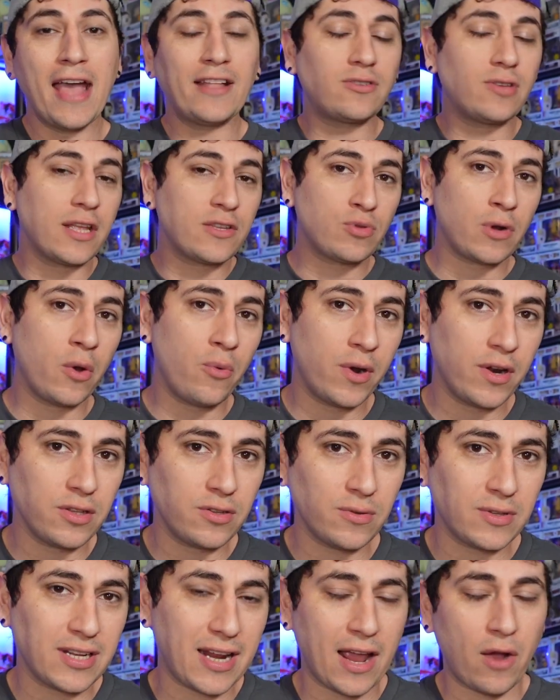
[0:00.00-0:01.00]
And so that's what I want to
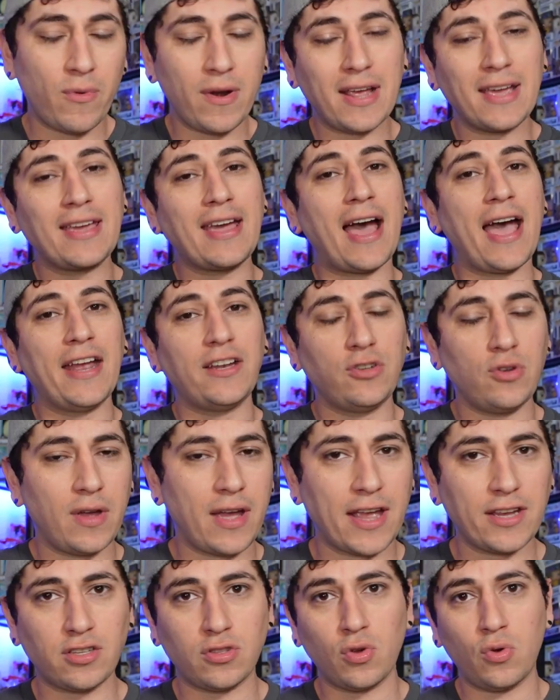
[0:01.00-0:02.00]
do today. I want to guide you
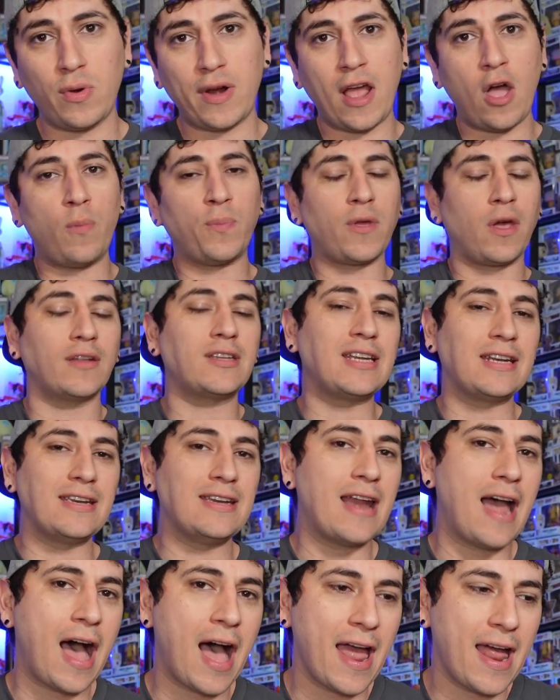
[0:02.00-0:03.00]
guys through and help y'all to
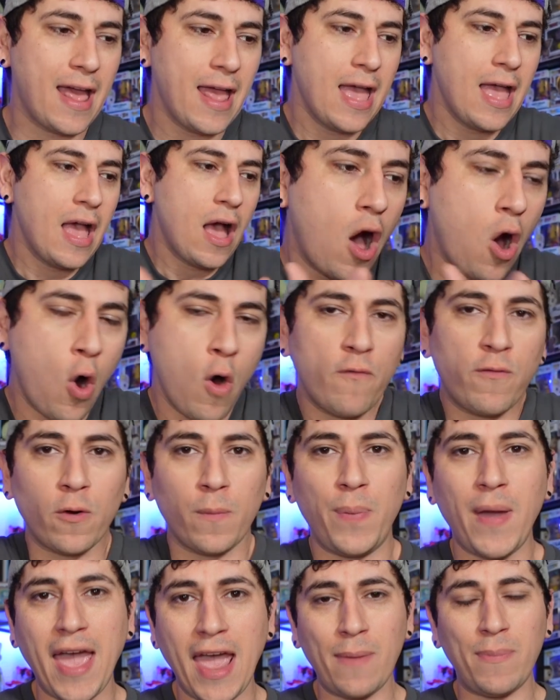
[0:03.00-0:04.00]
not
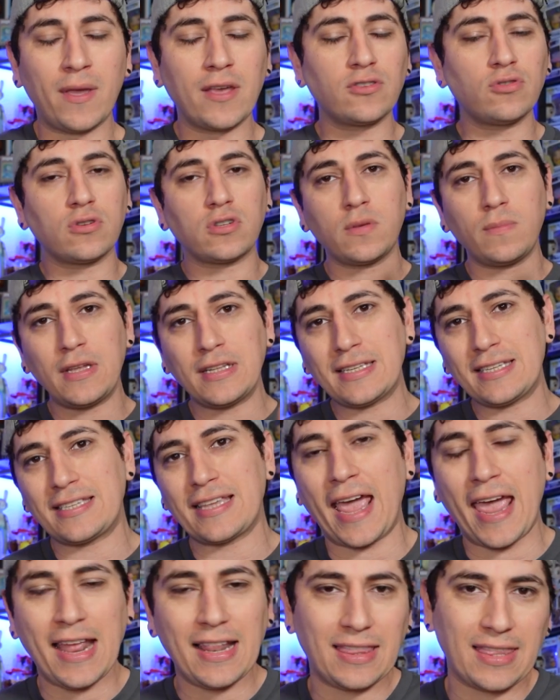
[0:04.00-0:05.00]
overpay, because there's some
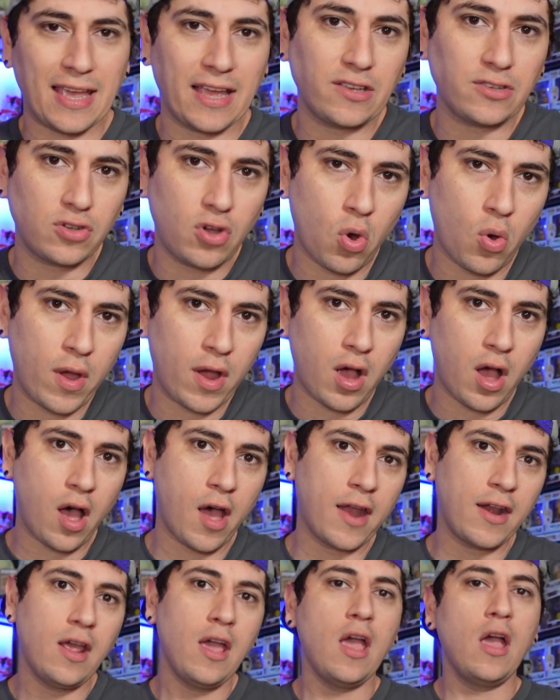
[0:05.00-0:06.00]
insane things going
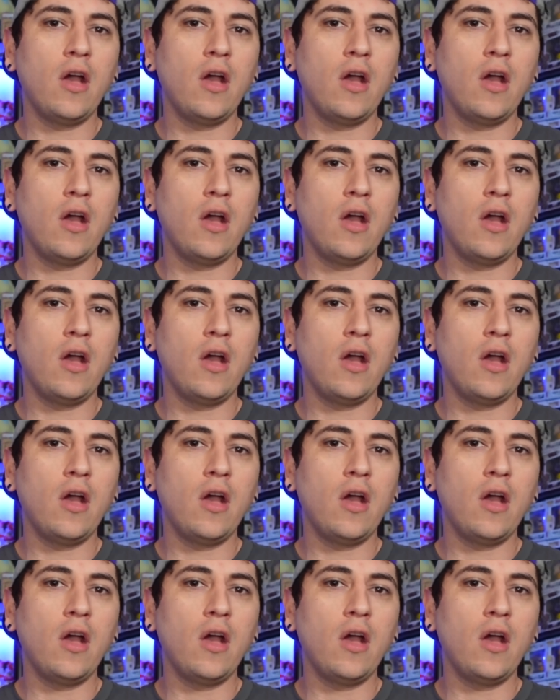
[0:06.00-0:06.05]
on